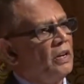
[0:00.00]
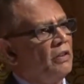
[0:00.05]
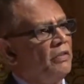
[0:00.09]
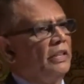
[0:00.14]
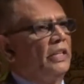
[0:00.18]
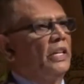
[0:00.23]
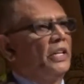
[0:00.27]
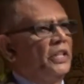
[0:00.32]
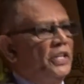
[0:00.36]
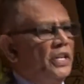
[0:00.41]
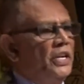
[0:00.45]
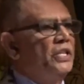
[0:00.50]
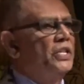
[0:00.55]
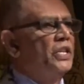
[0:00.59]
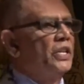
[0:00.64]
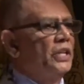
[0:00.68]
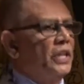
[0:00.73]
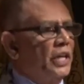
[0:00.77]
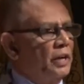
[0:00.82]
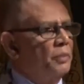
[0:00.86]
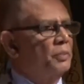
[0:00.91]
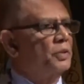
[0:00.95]
when the
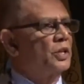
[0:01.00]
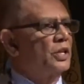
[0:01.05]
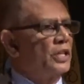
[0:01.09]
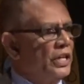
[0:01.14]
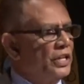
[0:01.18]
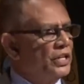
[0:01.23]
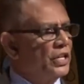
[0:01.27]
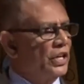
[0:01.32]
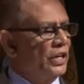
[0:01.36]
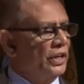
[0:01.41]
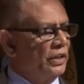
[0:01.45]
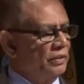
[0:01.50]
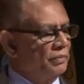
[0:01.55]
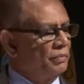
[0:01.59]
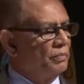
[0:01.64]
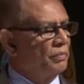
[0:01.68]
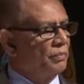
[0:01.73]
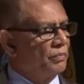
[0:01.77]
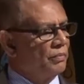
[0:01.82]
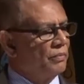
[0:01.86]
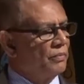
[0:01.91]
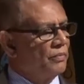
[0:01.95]
teacher keeps teaching,
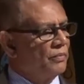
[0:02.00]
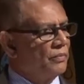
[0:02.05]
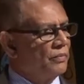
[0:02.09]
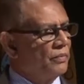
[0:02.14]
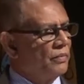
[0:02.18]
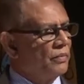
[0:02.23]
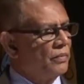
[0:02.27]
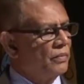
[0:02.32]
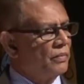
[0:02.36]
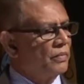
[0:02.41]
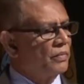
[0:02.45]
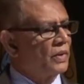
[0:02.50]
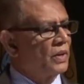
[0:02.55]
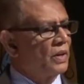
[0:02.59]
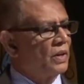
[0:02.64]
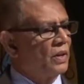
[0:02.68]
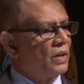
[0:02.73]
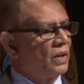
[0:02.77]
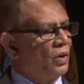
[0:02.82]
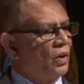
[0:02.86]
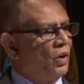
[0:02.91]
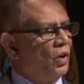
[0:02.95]

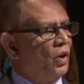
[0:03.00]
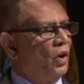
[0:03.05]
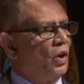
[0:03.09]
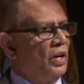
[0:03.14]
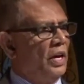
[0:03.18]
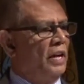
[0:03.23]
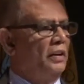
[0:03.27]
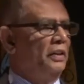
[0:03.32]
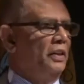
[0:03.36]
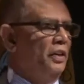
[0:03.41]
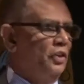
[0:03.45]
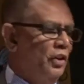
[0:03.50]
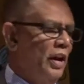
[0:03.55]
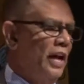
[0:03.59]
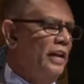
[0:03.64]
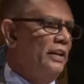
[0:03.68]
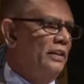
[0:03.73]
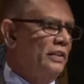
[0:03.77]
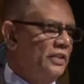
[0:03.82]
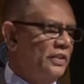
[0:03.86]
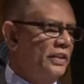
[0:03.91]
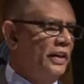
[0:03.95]
or in the
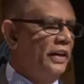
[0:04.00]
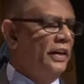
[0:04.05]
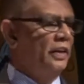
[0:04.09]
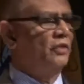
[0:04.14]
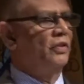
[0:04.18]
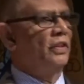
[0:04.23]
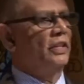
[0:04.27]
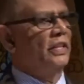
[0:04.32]
United States,